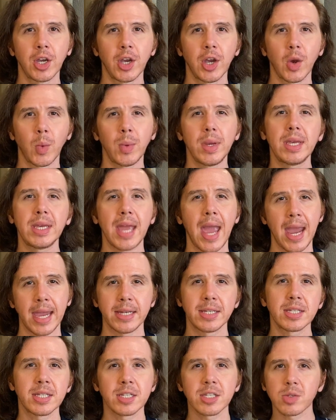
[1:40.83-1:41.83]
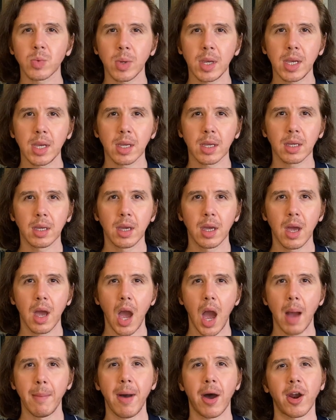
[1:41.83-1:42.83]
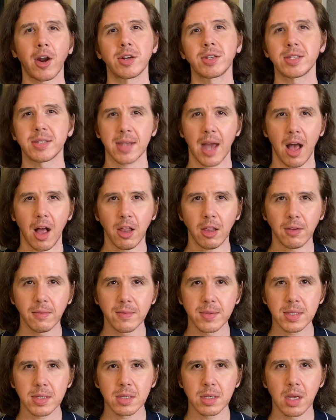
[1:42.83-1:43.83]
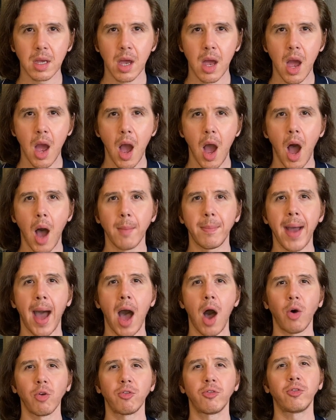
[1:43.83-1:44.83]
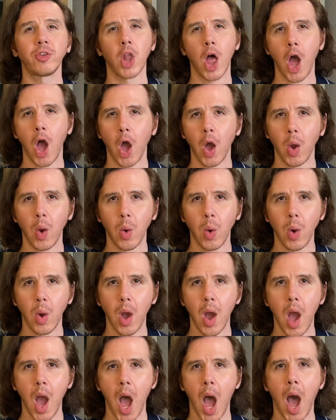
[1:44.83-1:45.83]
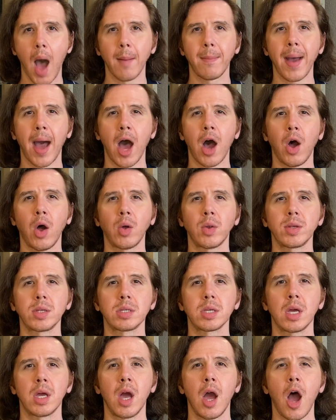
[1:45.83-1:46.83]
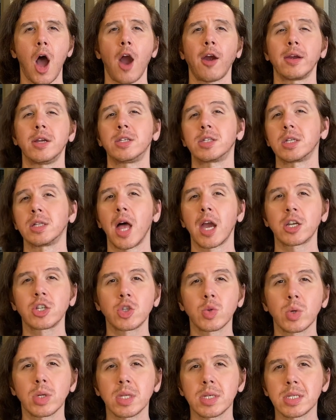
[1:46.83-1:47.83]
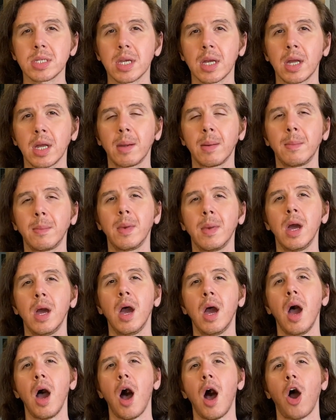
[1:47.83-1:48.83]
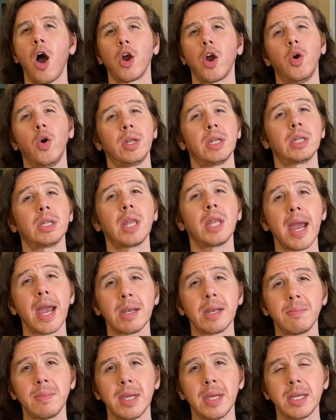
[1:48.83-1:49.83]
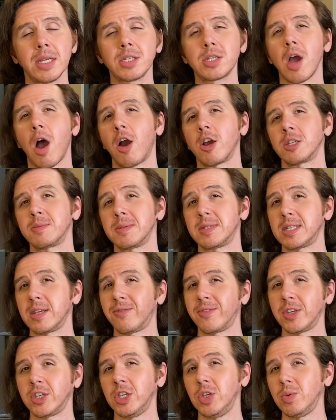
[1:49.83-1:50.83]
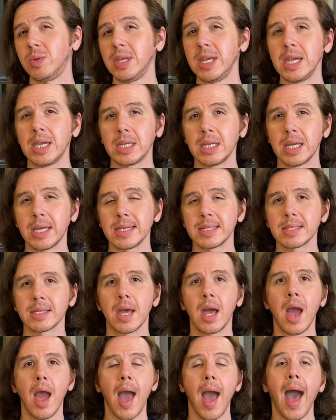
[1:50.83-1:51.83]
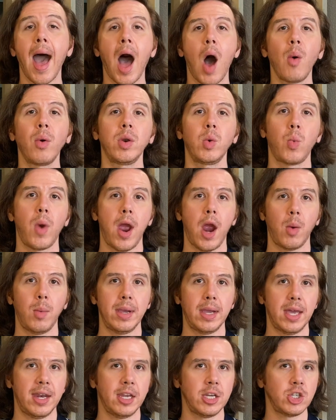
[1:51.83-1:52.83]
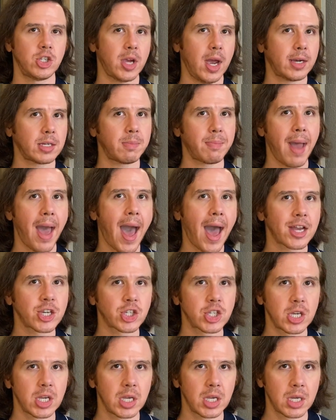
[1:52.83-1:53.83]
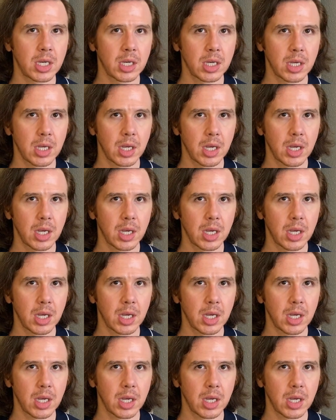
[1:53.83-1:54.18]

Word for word: we gained this week about ourselves, about flow, about our intellectualism, our own enlightenment, our specific uniqueness, how and where we can inject passion